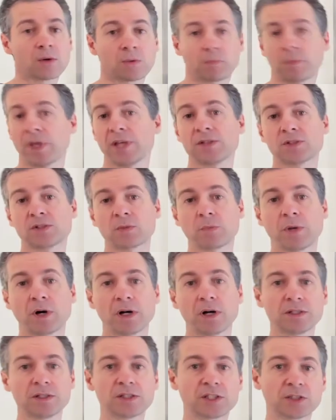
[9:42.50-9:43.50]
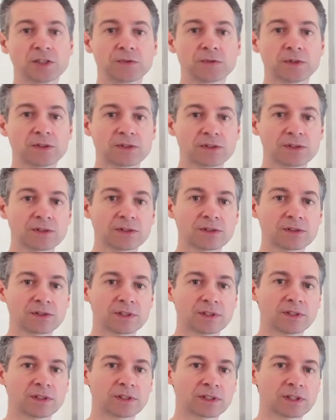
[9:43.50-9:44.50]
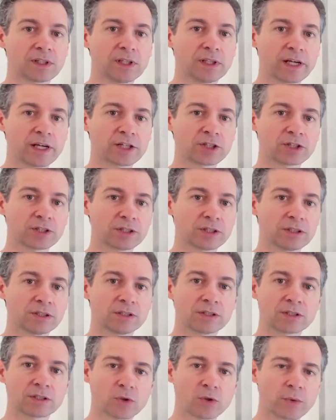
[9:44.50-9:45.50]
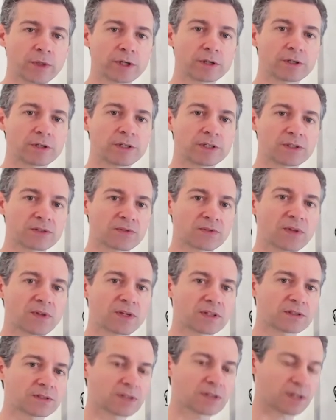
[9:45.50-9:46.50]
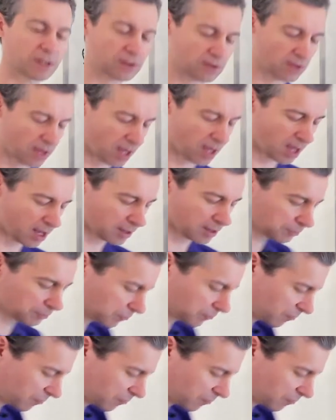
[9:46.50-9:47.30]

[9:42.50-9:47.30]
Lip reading: based upon differences in the collection and queries and things like that.